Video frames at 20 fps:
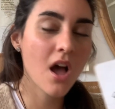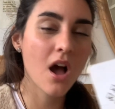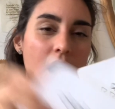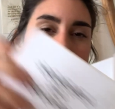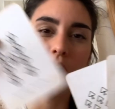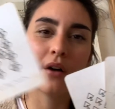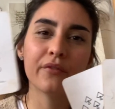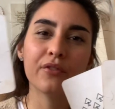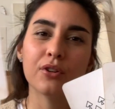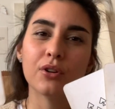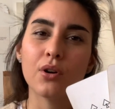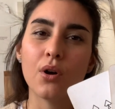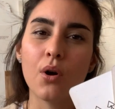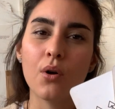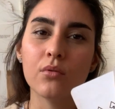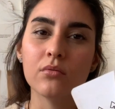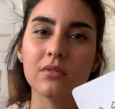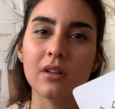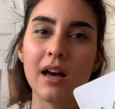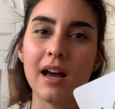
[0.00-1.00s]
of your
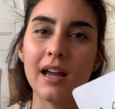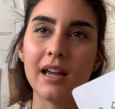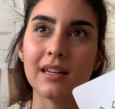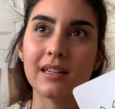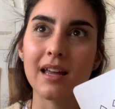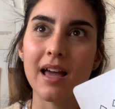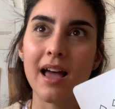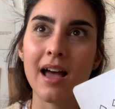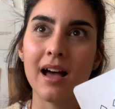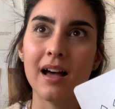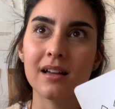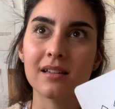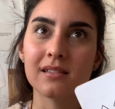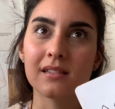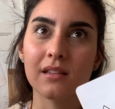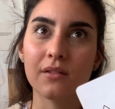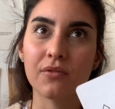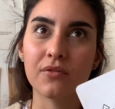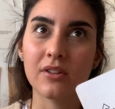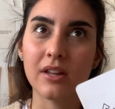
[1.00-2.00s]
own light as
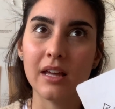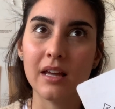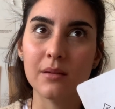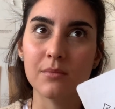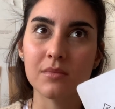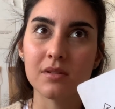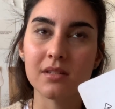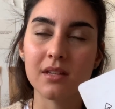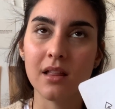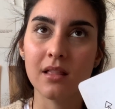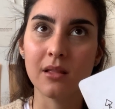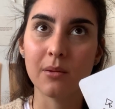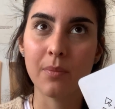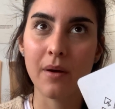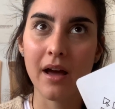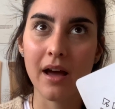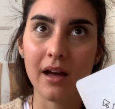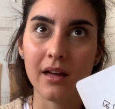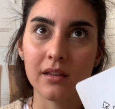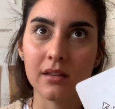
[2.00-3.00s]
the flames in the
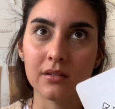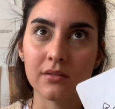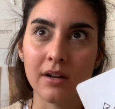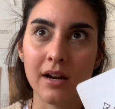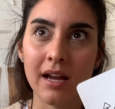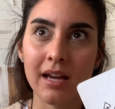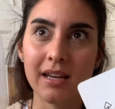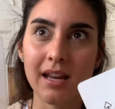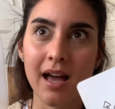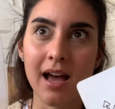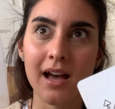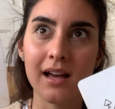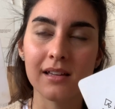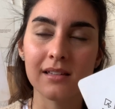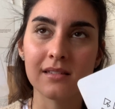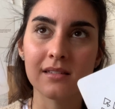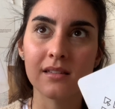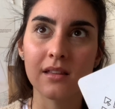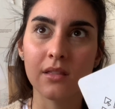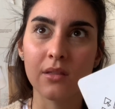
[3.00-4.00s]
path, right?
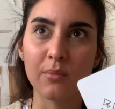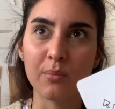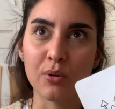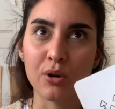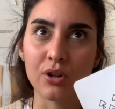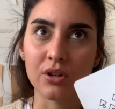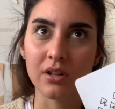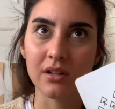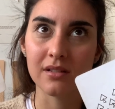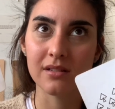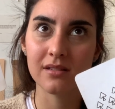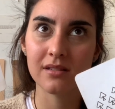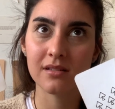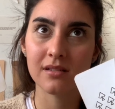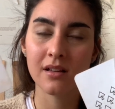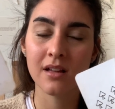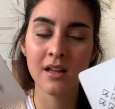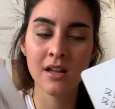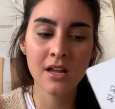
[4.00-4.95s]
As the burdens.